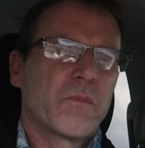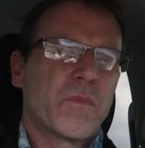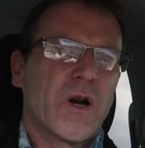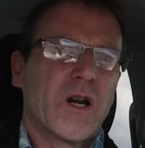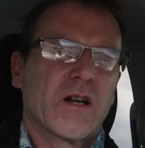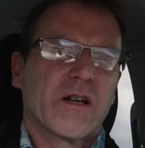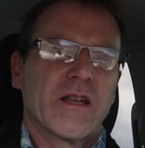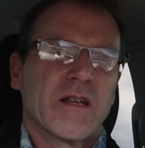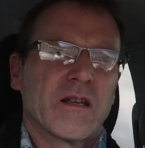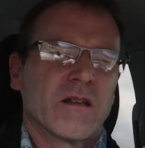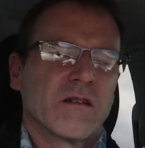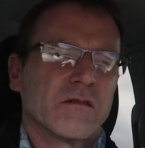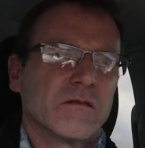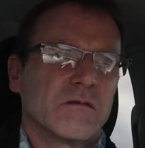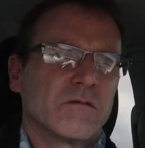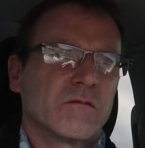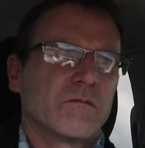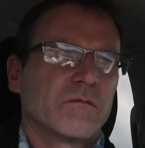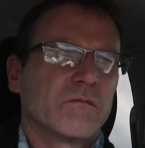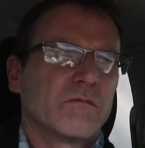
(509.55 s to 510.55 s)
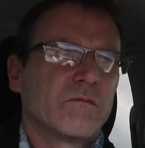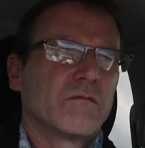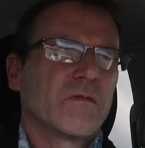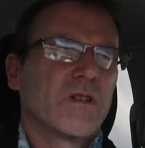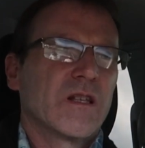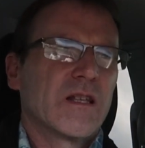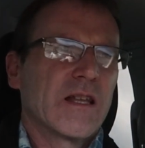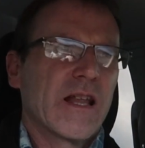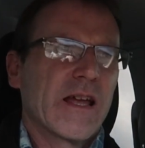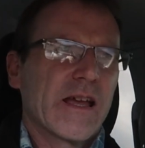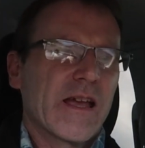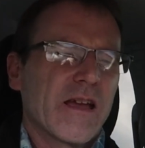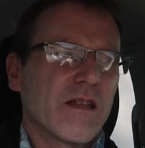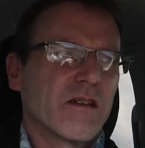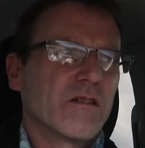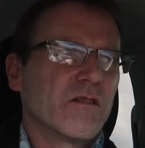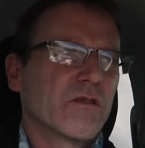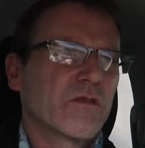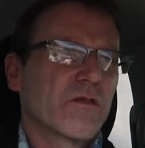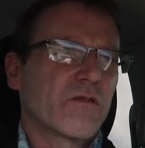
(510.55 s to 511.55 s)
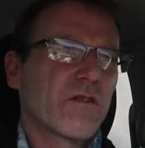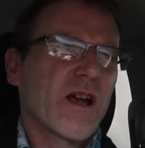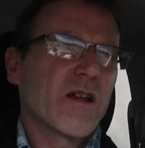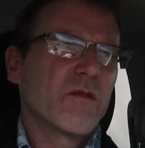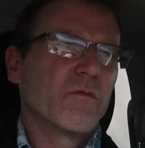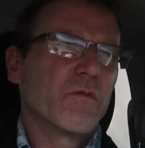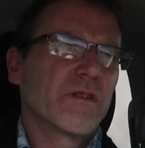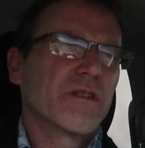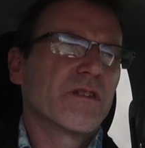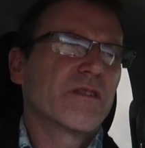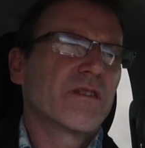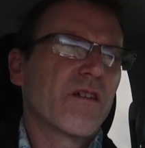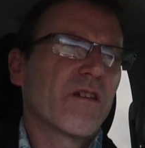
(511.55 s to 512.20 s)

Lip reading: parking like I described with the